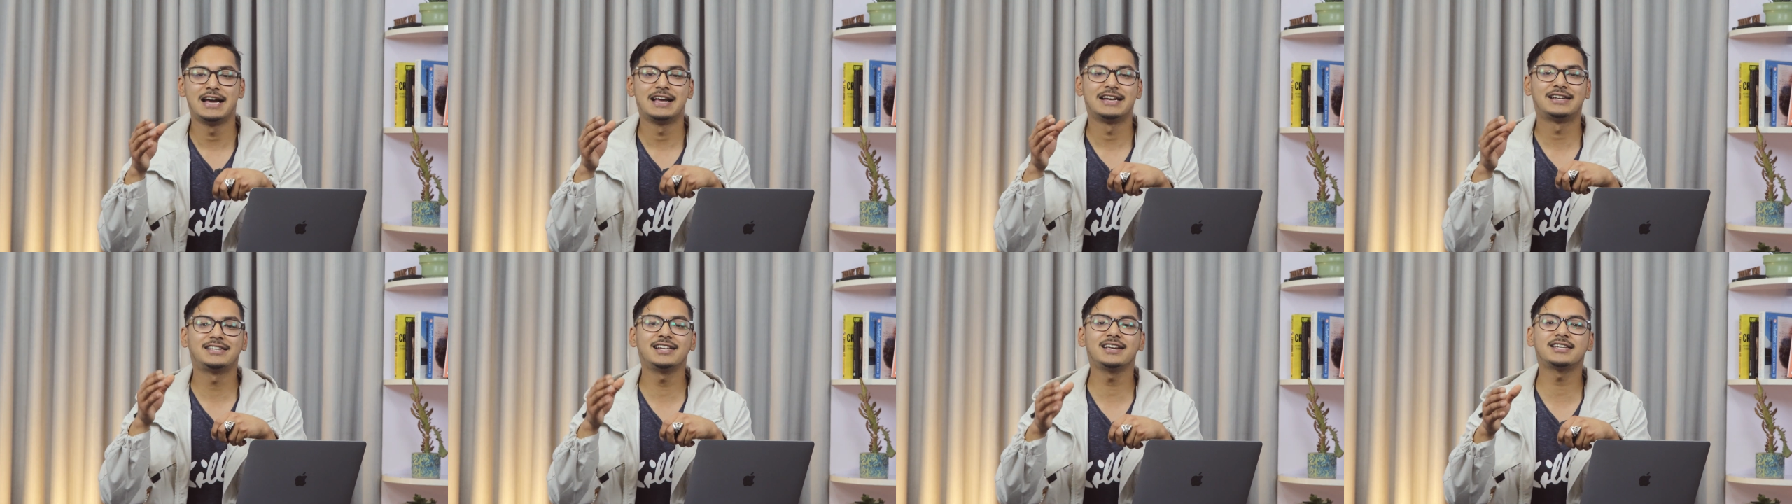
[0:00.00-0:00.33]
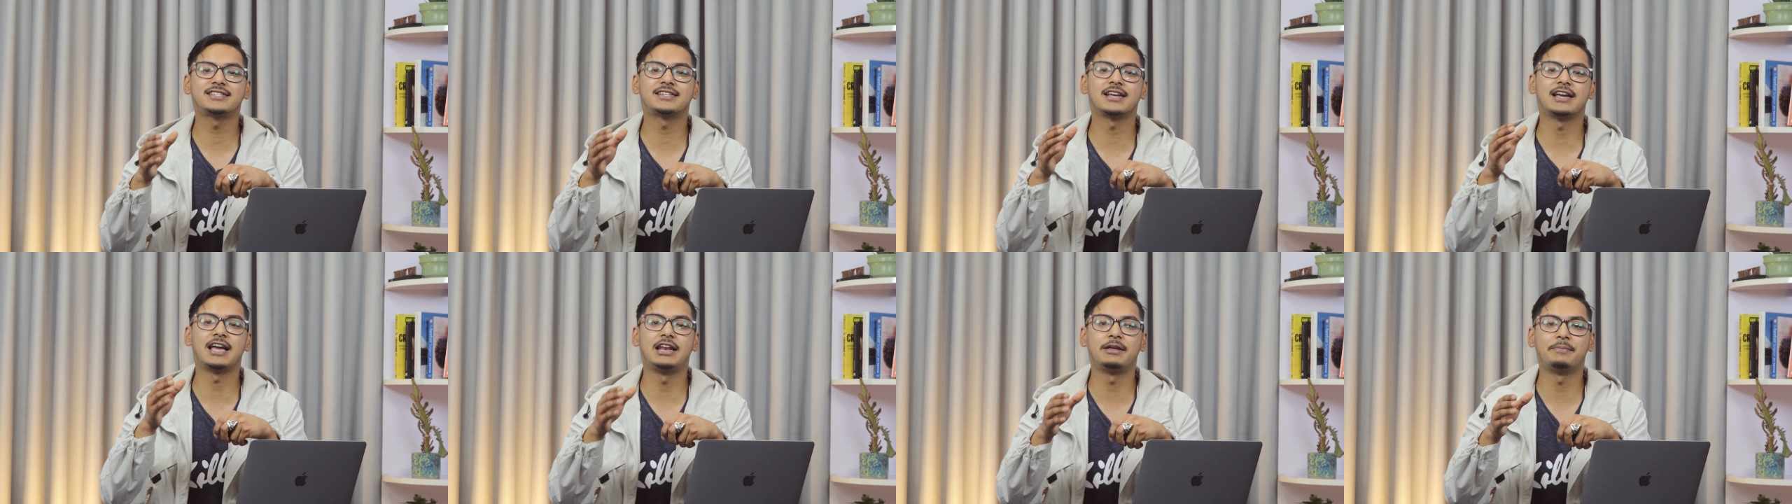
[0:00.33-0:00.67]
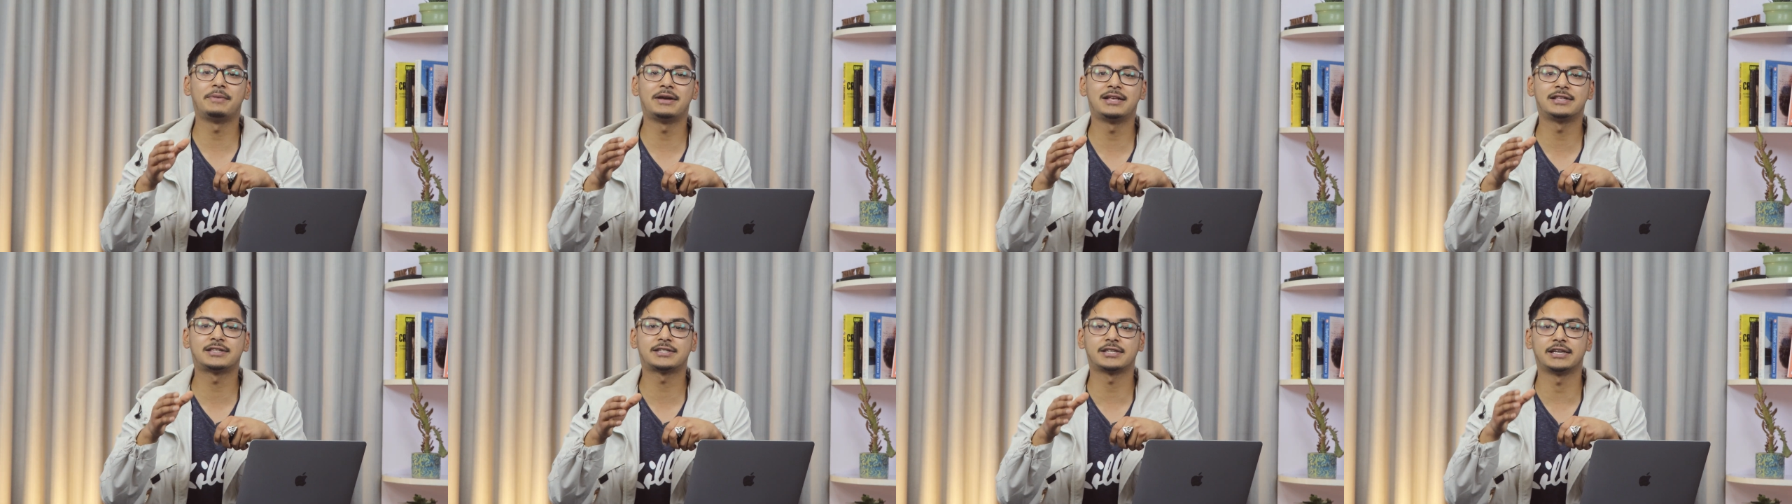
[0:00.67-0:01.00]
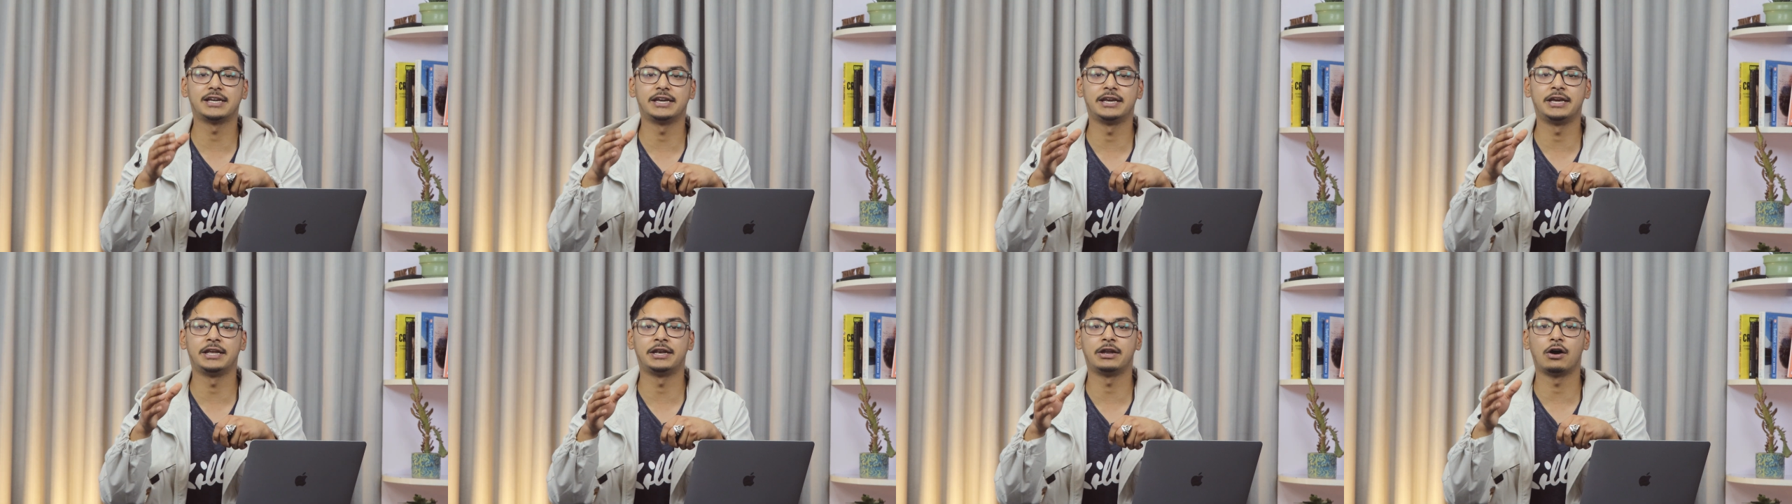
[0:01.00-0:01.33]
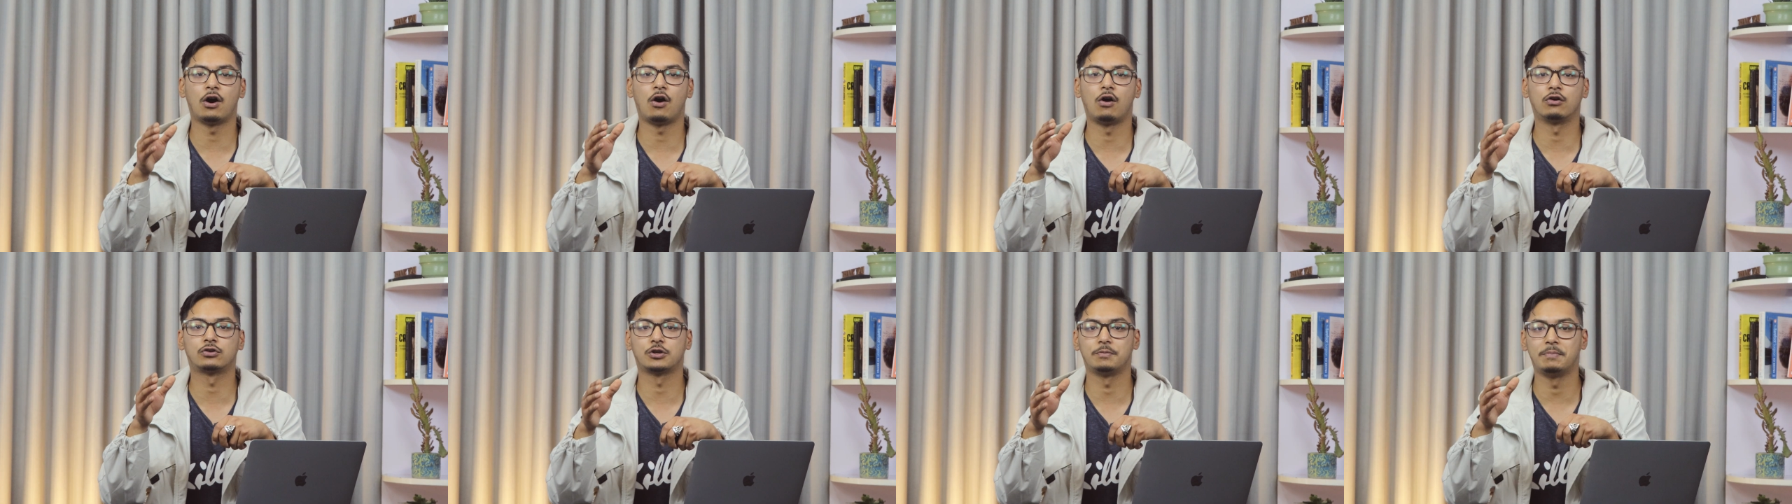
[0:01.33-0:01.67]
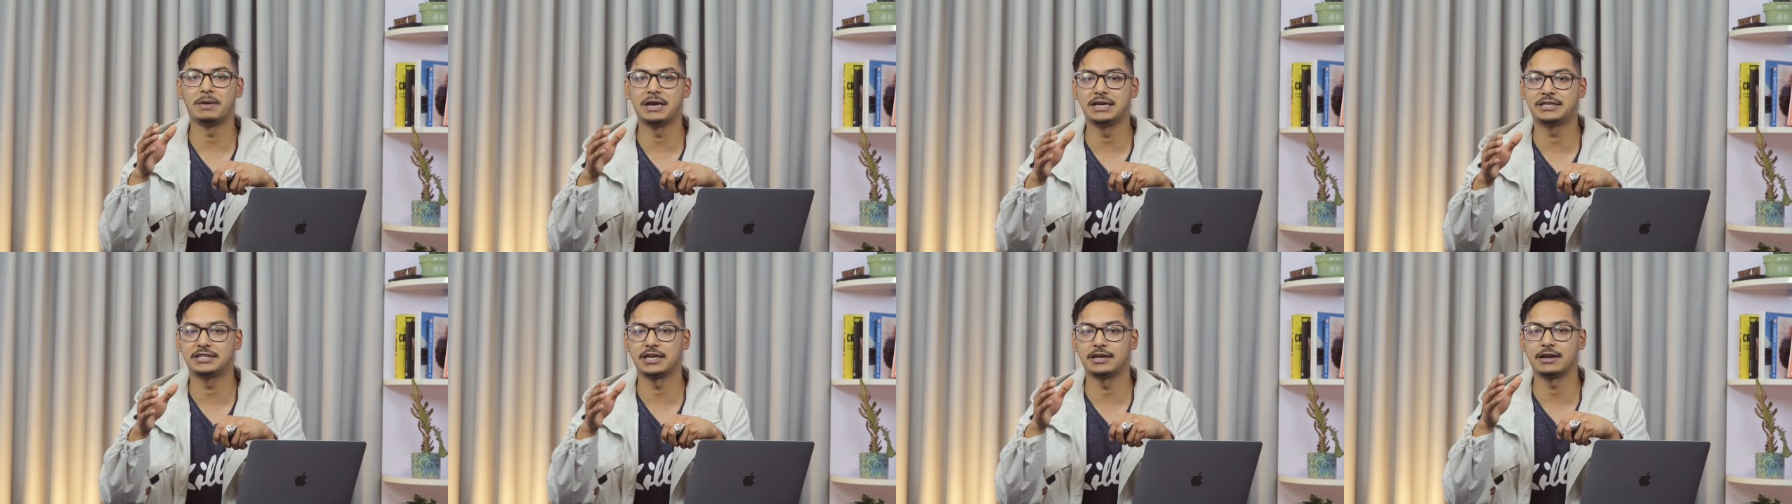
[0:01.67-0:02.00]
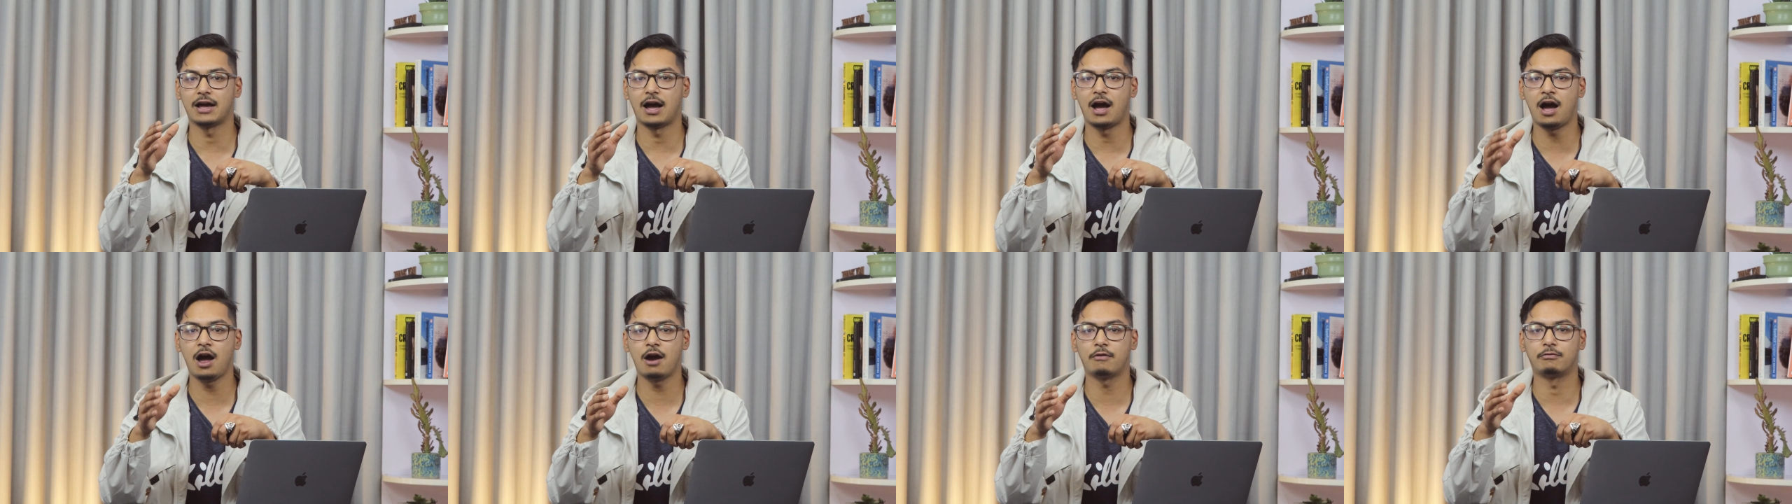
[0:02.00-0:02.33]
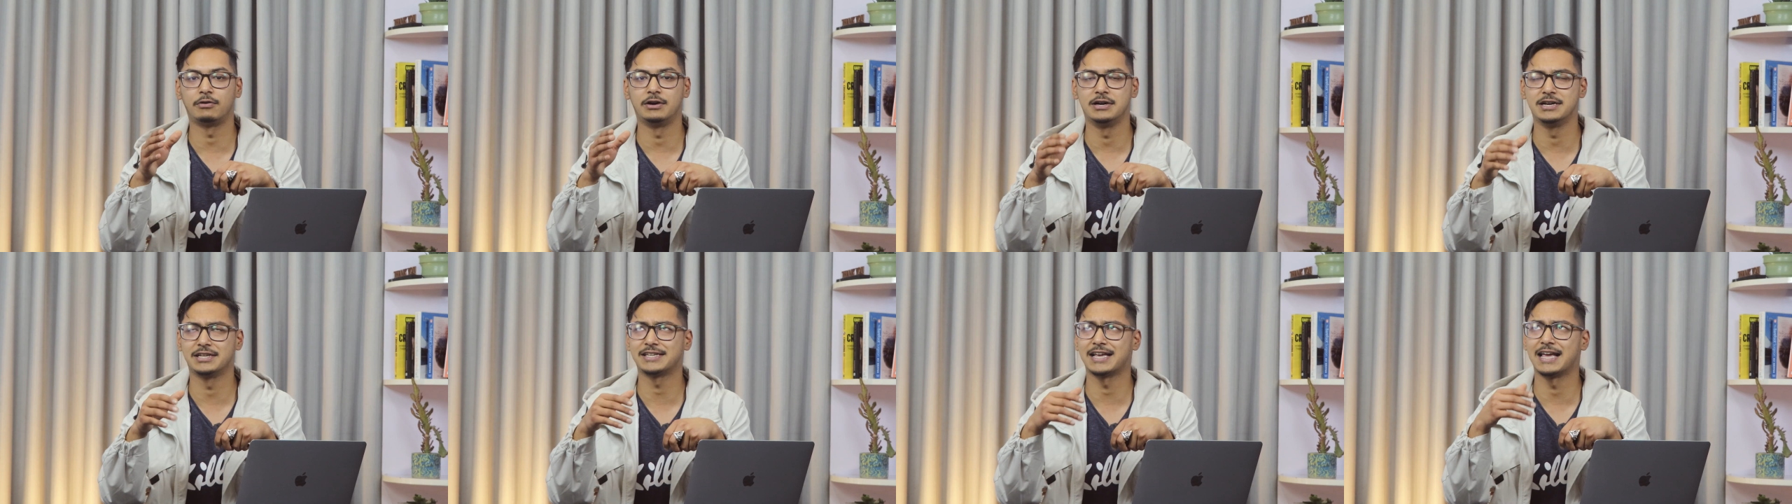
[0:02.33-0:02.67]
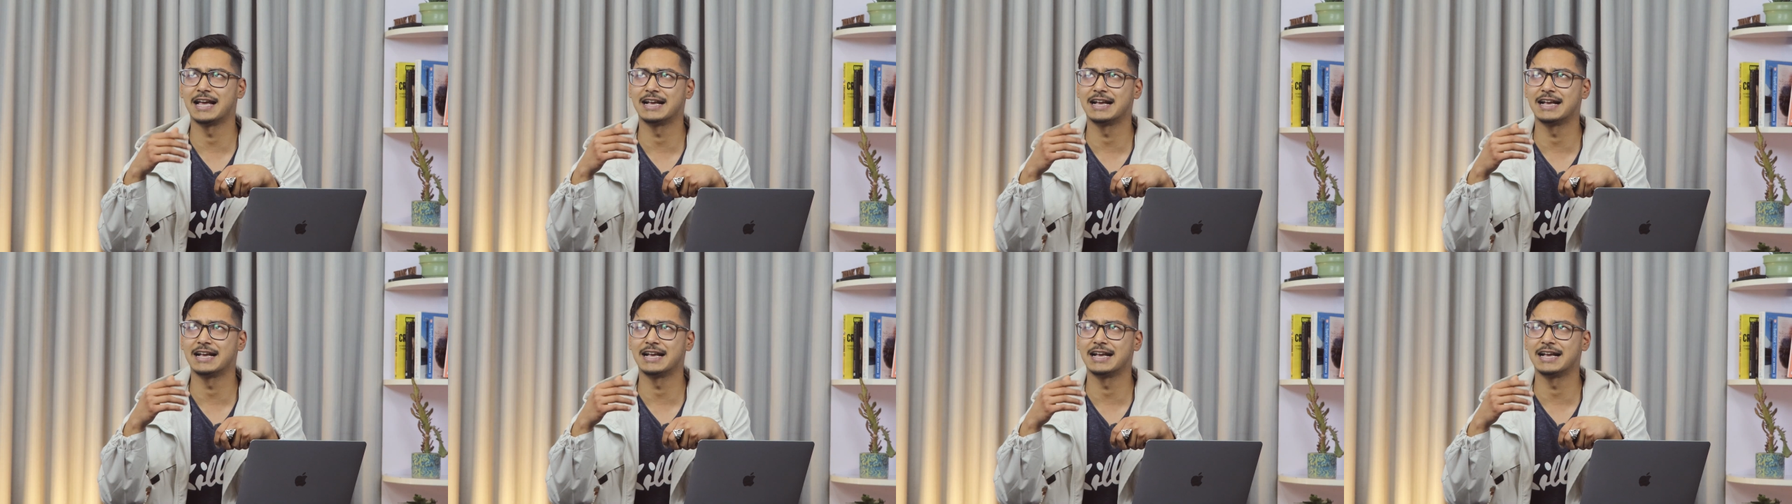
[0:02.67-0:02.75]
Test elements in automated hours,